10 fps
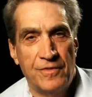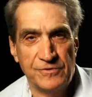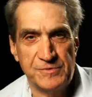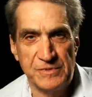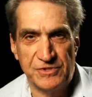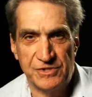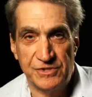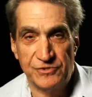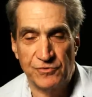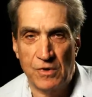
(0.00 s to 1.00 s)
Those
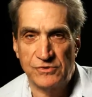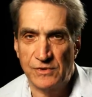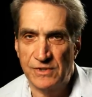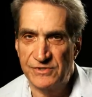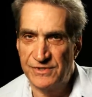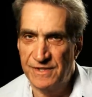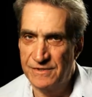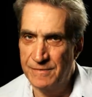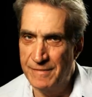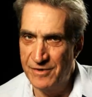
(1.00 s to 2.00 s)
musicians are also listening
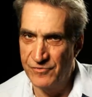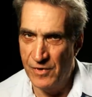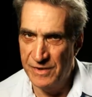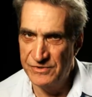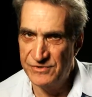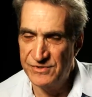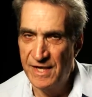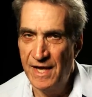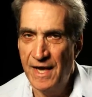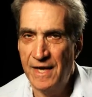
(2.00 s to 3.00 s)
to my voice
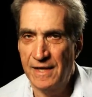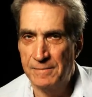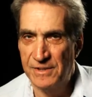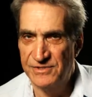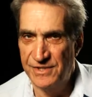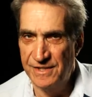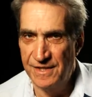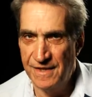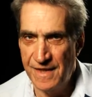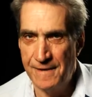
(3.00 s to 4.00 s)
and I'm listening
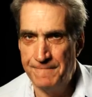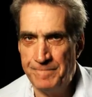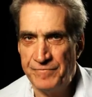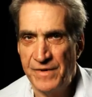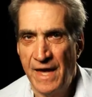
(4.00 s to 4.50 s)
to them